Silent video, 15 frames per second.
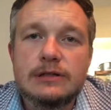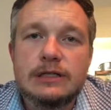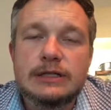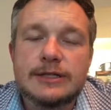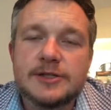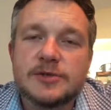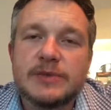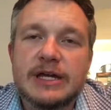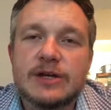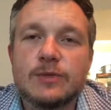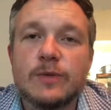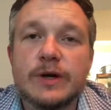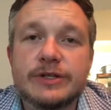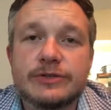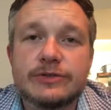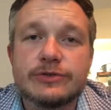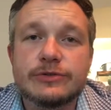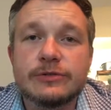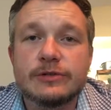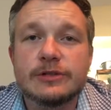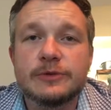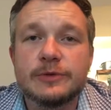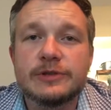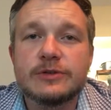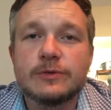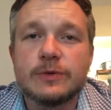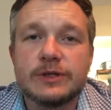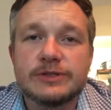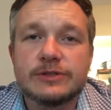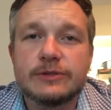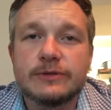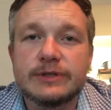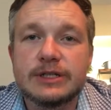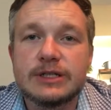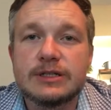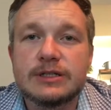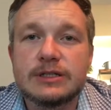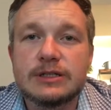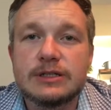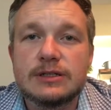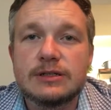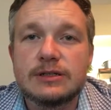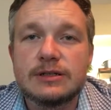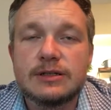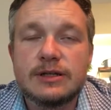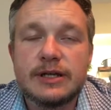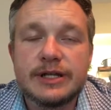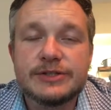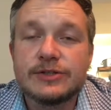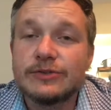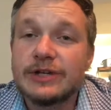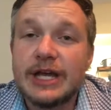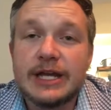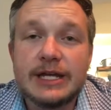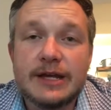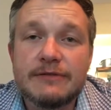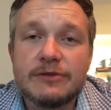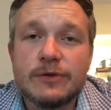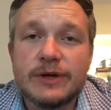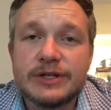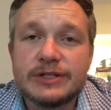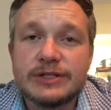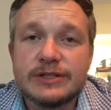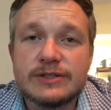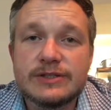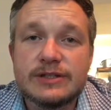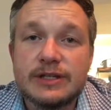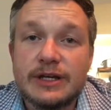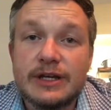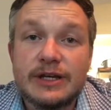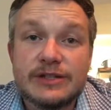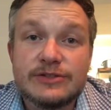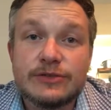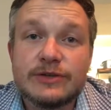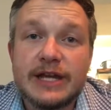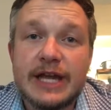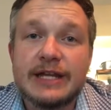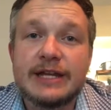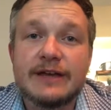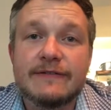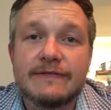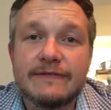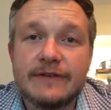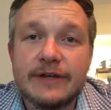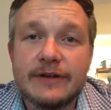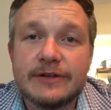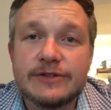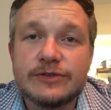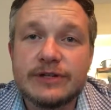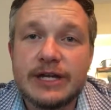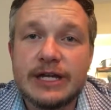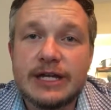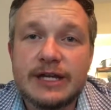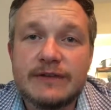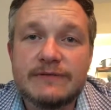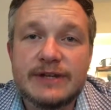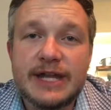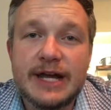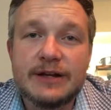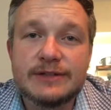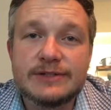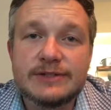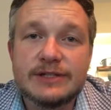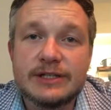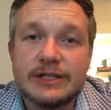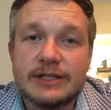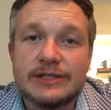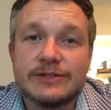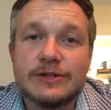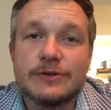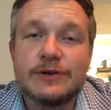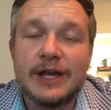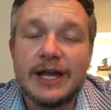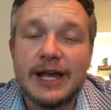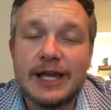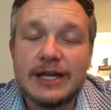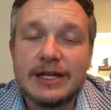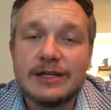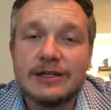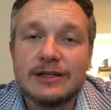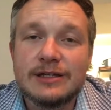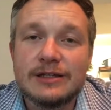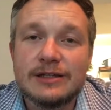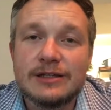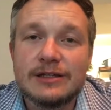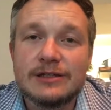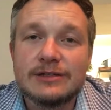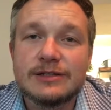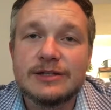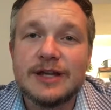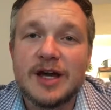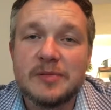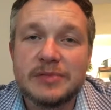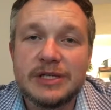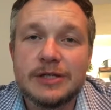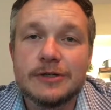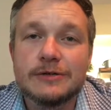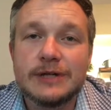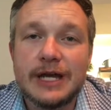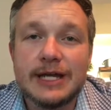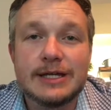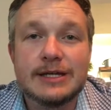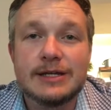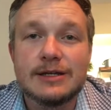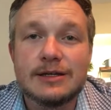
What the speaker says: It doesn't matter what you're struggling with or what's going on. It's okay to have questions. It's okay to have fear. It's okay to have doubts. It is okay to not be okay.